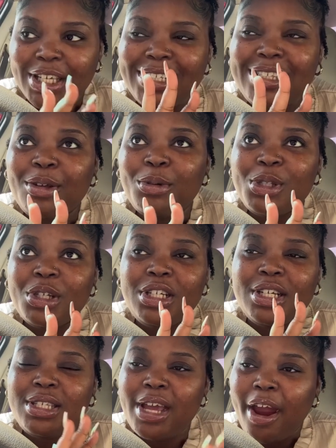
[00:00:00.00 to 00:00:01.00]
Yesterday was such
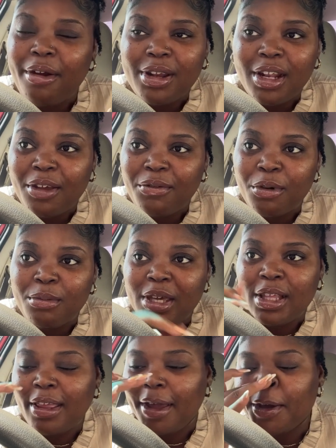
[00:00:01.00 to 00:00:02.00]
a tiring day for
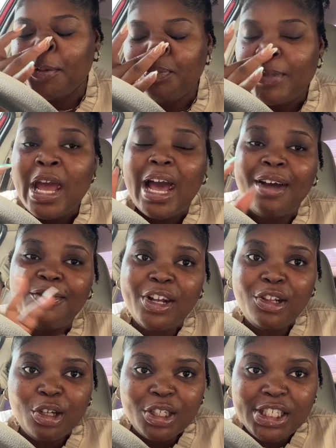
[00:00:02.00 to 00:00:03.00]
me. Like after
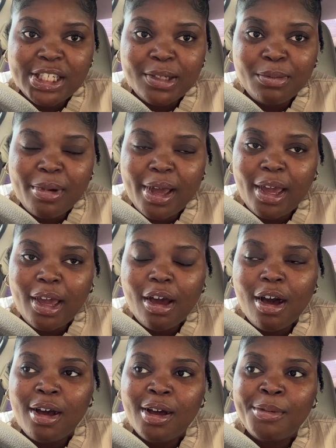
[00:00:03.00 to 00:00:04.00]
launching my
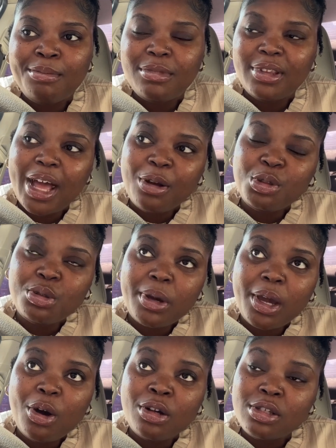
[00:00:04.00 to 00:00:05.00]
um
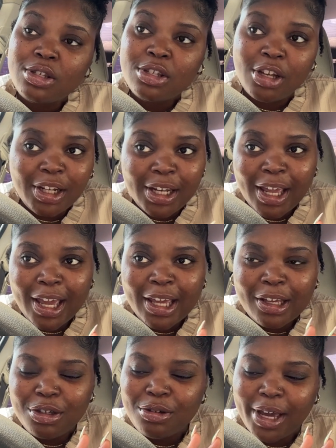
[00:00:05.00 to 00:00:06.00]
loungewear on Sunday,
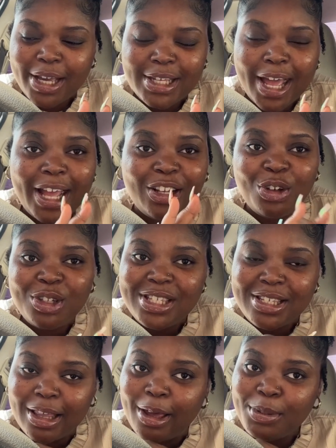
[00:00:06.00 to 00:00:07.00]
you guys, I had not
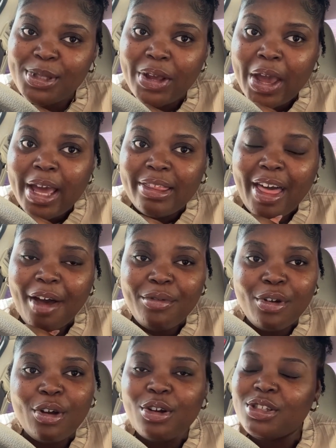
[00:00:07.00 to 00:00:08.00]
slept. That
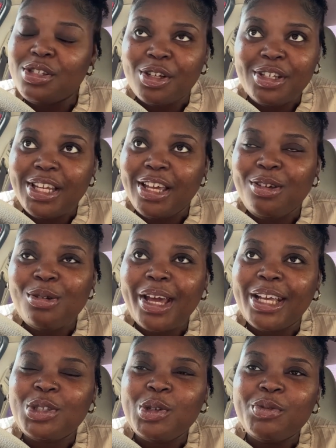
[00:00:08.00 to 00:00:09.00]
vlog on Sunday, you
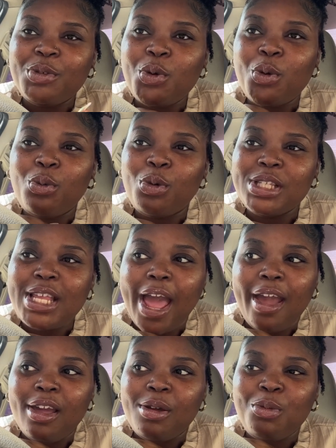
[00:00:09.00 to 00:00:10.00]
guys don't even know what
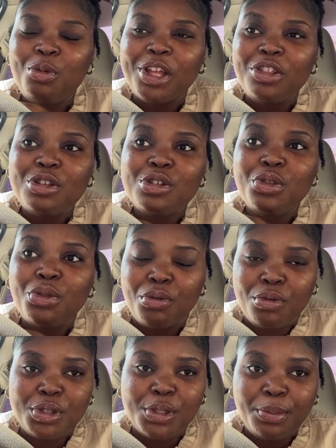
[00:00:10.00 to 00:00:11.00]
I went
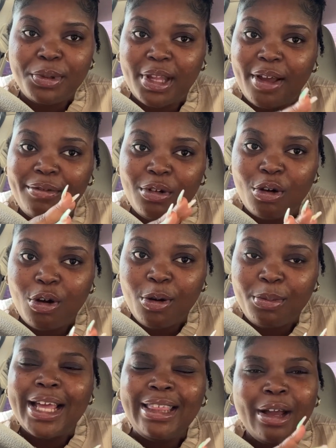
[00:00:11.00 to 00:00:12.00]
through to put that vlog
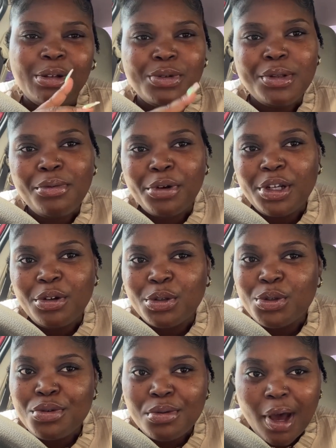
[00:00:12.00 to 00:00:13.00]
up. I think I was only running on
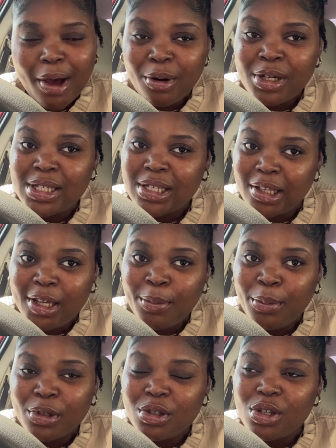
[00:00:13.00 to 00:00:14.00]
two hours sleep
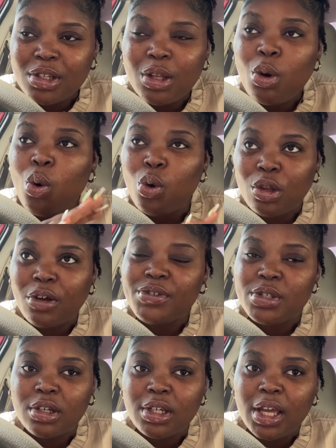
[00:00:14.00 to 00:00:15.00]
on the whole of
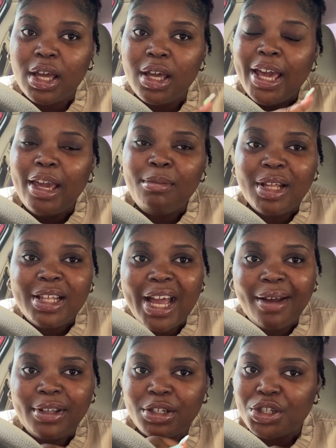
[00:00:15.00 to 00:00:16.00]
Sunday. Immediately
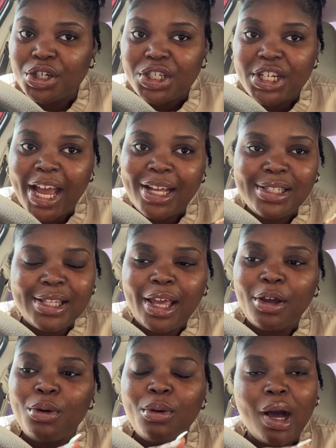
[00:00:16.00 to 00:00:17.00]
after church, I had to
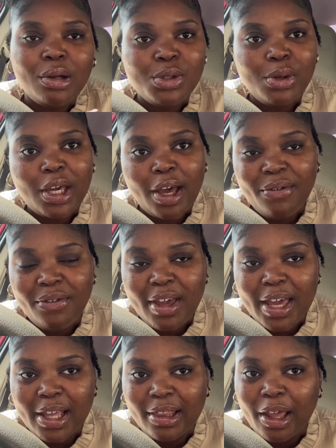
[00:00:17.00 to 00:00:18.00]
like go out to a
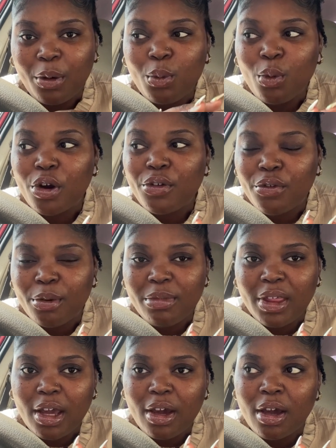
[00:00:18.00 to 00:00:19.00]
cafe and like work from
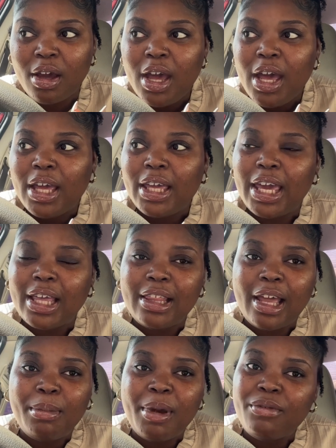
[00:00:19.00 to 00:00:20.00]
there, get
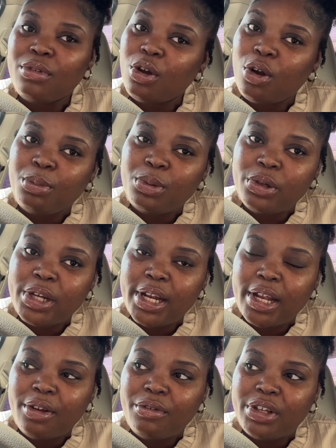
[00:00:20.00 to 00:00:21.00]
like my vlog uploaded
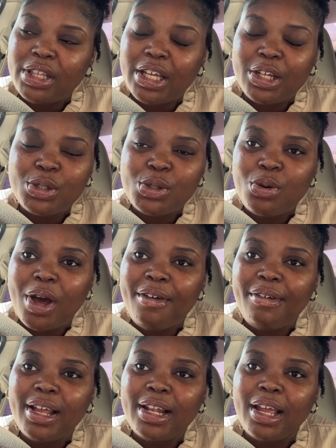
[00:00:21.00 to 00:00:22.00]
and everything. So I've
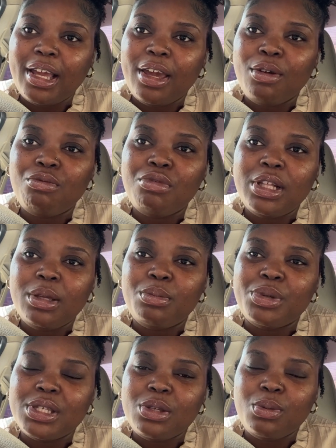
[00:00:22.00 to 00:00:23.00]
had like a really
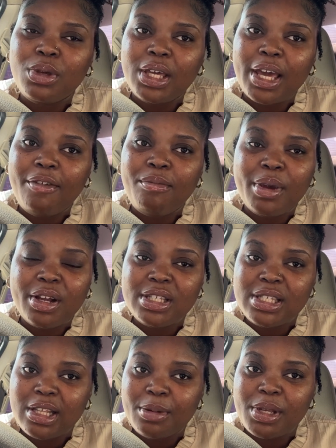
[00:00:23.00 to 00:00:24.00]
busy week. I've barely
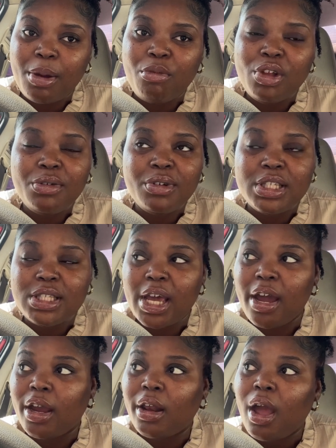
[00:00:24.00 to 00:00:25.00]
slept. I'm really really
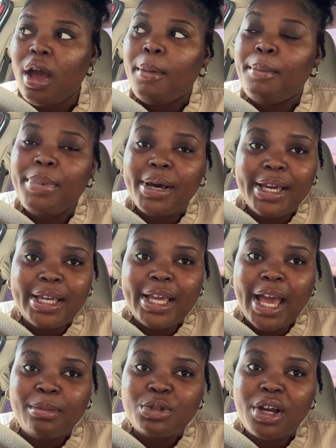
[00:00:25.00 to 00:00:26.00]
tired, but
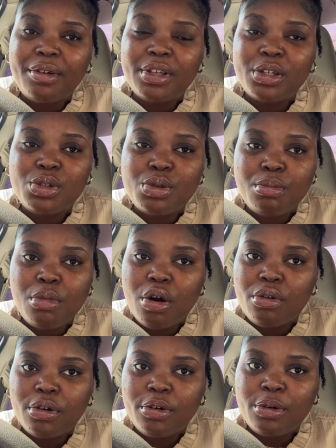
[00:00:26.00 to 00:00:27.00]
I'm traveling
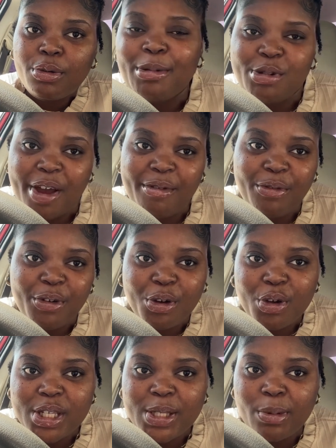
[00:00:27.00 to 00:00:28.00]
tomorrow. I'm traveling for
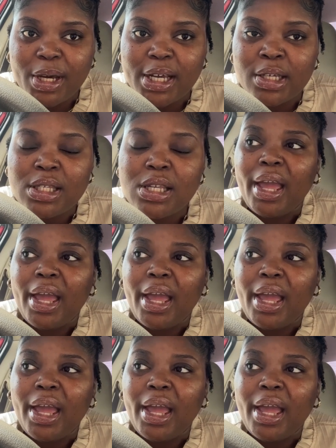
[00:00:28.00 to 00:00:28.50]
Christmas.